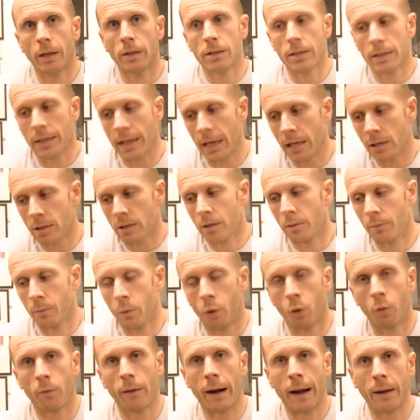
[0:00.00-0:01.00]
to get some
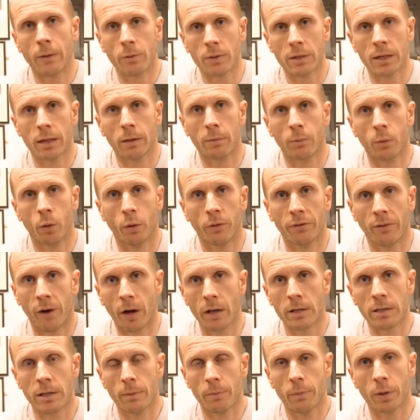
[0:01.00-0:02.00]
more rounds in and more fights in,